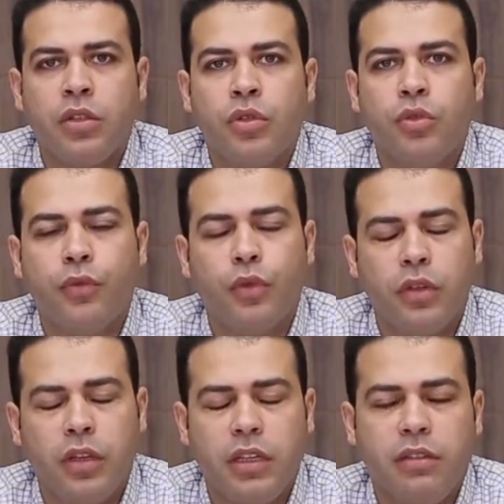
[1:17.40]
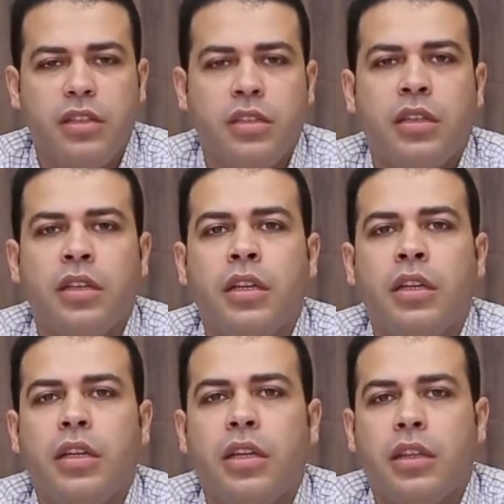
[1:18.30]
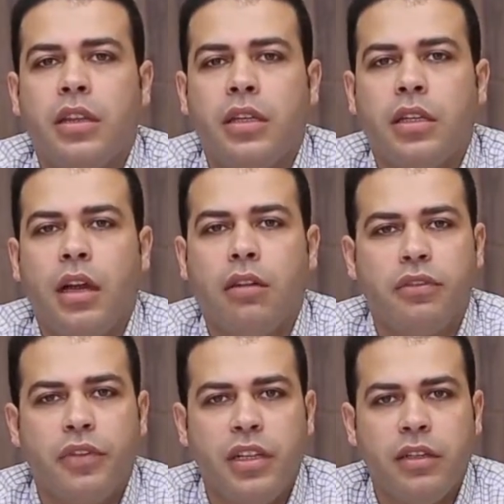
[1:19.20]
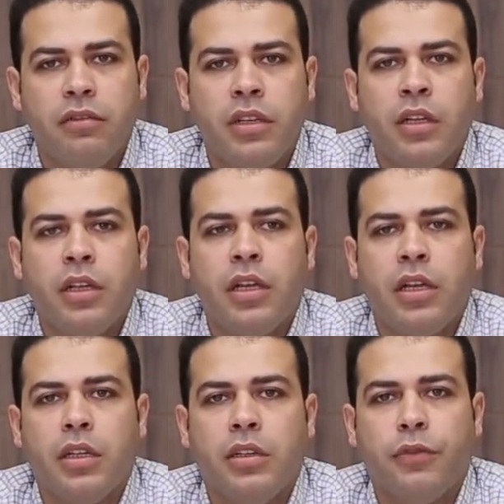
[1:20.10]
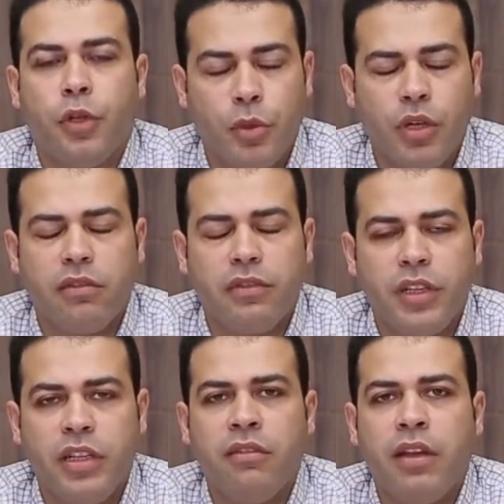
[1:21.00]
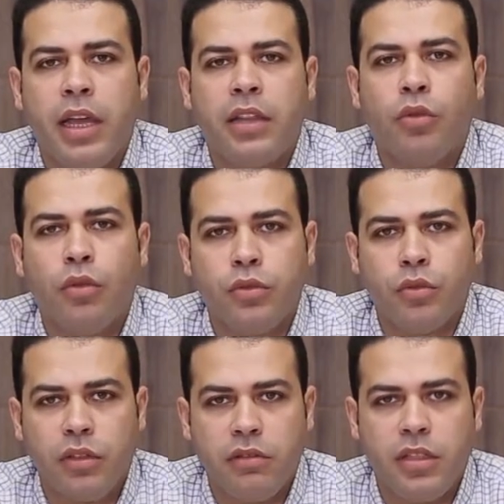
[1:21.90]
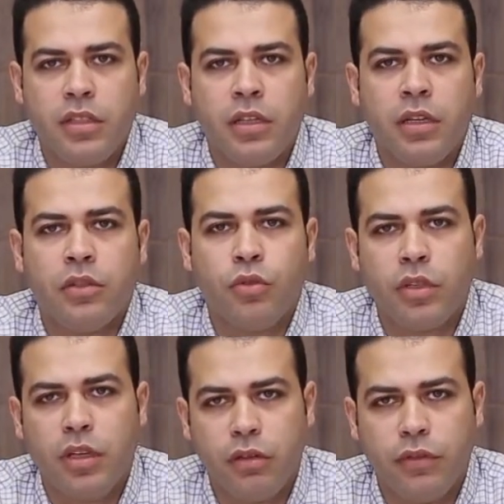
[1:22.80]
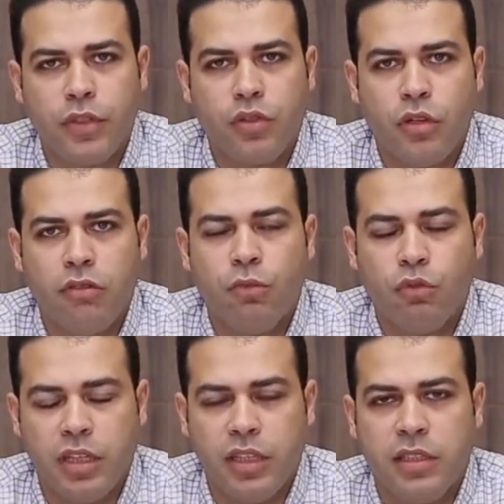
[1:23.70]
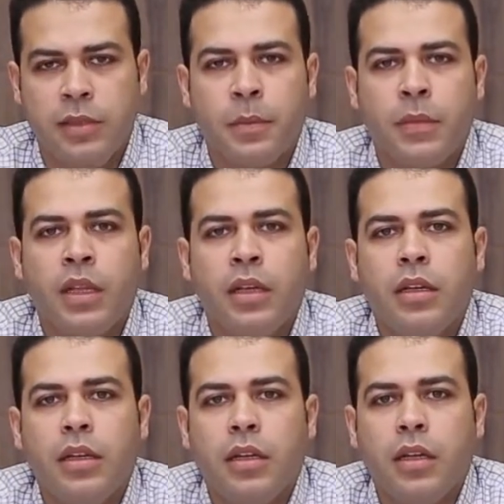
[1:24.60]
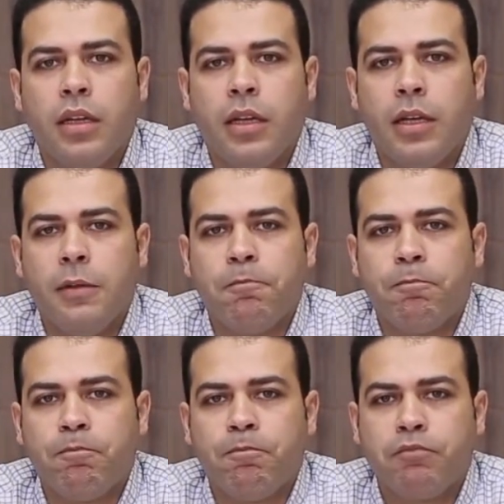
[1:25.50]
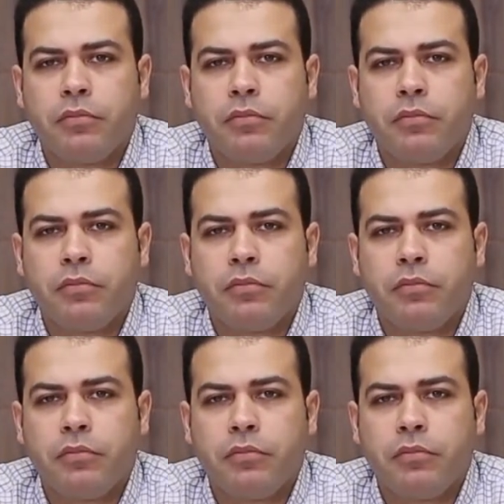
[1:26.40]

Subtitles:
twofold increased in heart failure, developing heart failure, and also increased total cardiovascular mortality. When